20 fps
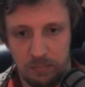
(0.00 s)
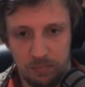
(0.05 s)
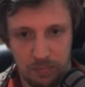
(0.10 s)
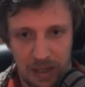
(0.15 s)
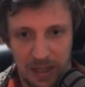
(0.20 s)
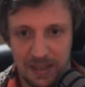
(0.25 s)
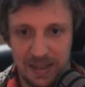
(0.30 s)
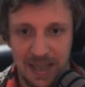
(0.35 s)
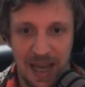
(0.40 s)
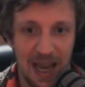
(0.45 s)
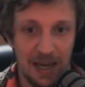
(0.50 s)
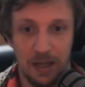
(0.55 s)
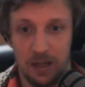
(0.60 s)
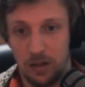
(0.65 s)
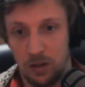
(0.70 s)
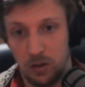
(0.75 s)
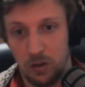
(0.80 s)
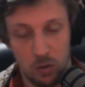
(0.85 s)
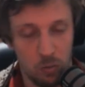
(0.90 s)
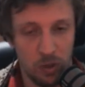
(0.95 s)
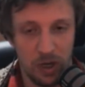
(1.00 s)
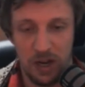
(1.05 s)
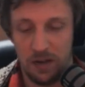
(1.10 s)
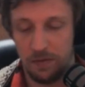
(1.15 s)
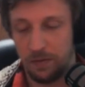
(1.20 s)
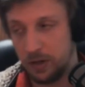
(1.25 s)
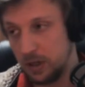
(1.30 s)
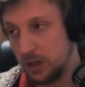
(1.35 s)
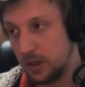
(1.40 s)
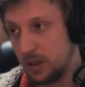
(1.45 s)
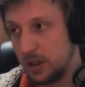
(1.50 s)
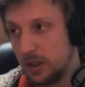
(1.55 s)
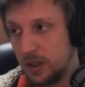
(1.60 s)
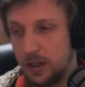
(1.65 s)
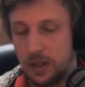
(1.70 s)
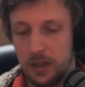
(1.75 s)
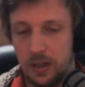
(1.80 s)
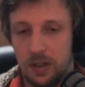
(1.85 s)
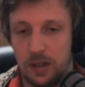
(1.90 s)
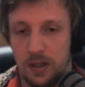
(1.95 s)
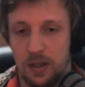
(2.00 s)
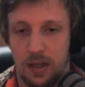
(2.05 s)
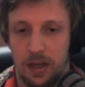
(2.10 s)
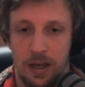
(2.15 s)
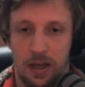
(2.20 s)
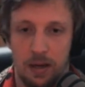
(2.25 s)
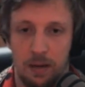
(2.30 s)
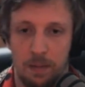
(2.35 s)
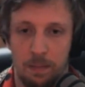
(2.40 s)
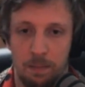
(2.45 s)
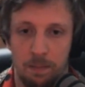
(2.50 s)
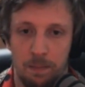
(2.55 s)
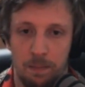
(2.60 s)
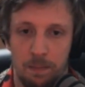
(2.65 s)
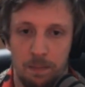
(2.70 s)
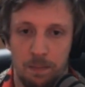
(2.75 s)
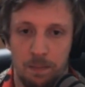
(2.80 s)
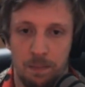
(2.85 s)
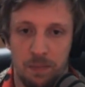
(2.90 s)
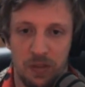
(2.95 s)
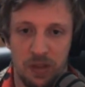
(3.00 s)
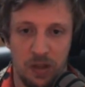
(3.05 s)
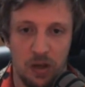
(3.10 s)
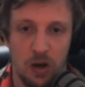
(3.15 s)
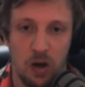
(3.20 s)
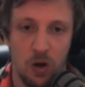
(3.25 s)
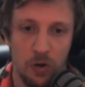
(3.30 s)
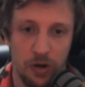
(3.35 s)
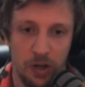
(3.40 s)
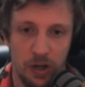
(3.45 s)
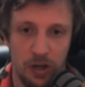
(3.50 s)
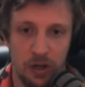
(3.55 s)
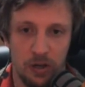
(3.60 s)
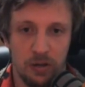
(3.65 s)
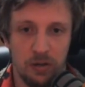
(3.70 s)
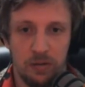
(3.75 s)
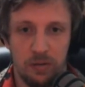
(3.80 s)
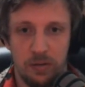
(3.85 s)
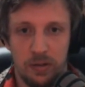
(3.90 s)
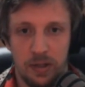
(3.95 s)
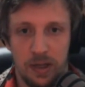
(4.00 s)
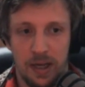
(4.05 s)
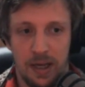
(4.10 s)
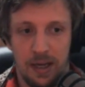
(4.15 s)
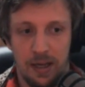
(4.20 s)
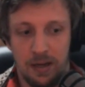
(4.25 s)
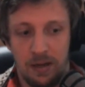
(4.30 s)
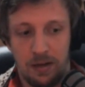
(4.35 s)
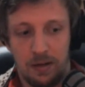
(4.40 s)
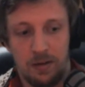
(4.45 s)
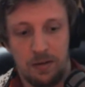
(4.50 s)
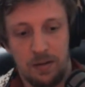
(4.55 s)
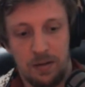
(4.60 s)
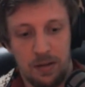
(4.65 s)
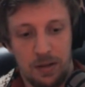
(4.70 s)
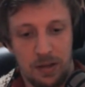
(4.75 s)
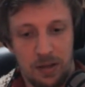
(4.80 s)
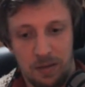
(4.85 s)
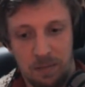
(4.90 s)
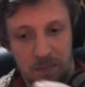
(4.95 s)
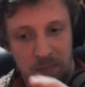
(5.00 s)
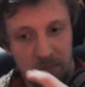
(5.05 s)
attacker or whatever. The owner and the,